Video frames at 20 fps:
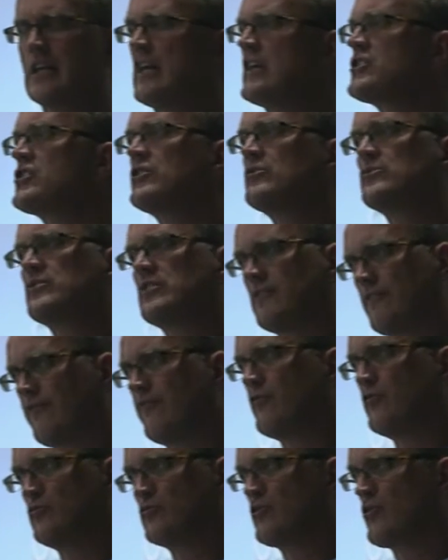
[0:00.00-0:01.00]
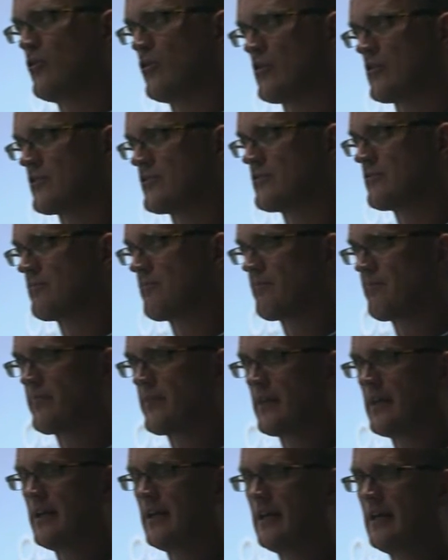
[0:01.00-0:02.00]
issues in food course.
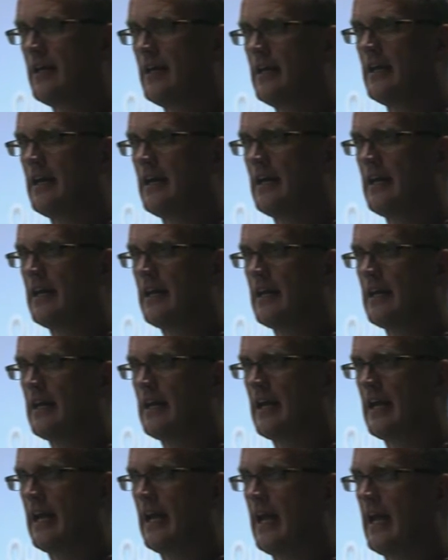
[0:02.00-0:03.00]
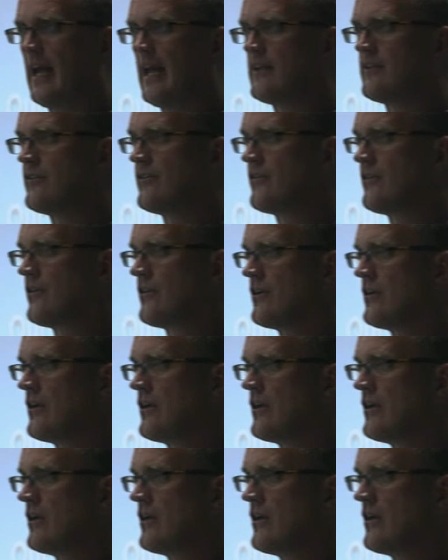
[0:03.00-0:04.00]
And
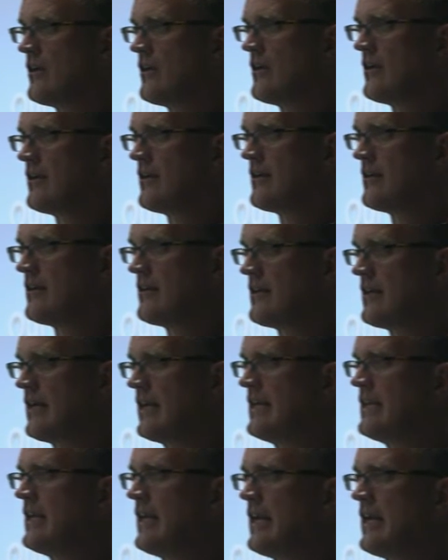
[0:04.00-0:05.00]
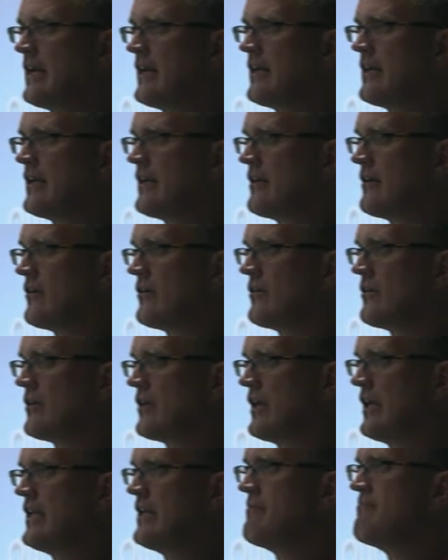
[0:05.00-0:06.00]
it,
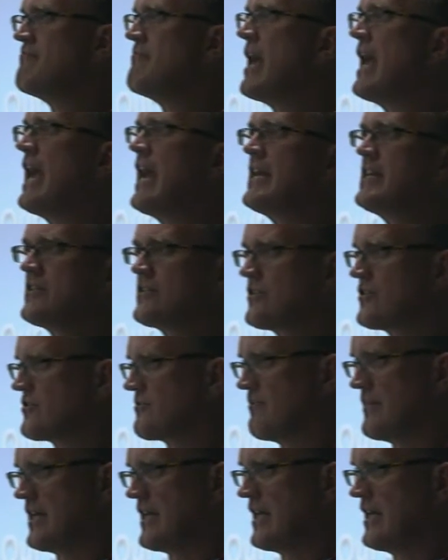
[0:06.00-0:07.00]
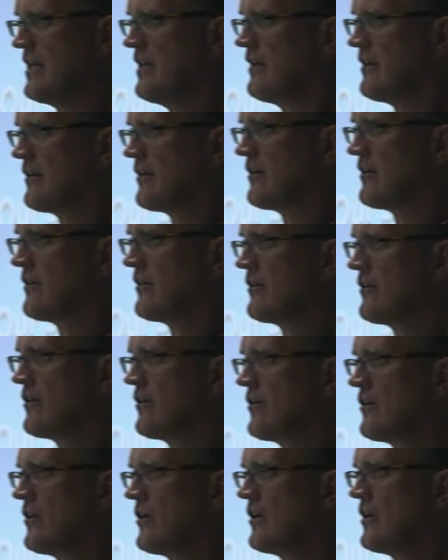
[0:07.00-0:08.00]
it amazes me
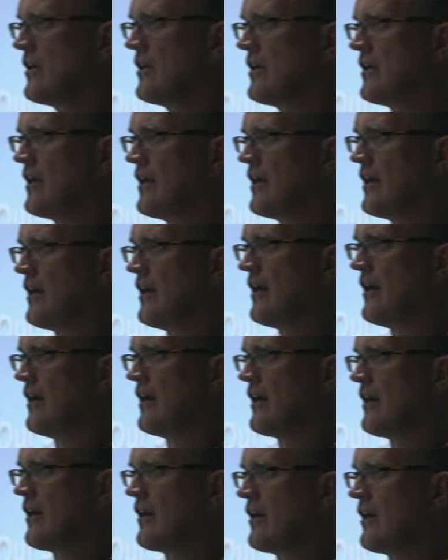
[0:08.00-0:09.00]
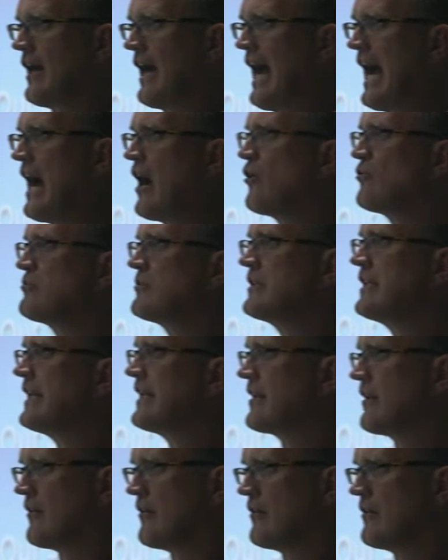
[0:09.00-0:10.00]
uh, how
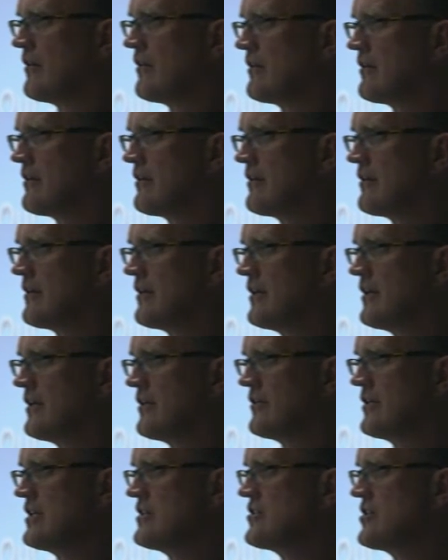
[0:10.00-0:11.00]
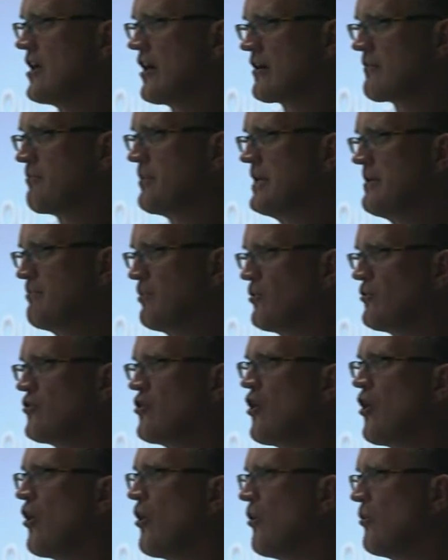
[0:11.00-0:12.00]
little these young people
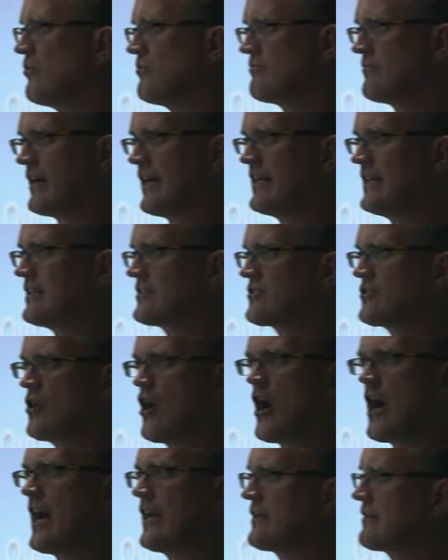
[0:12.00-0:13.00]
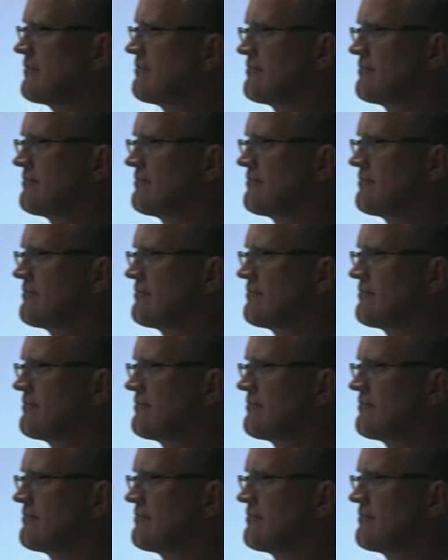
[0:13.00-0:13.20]
know. And it's not,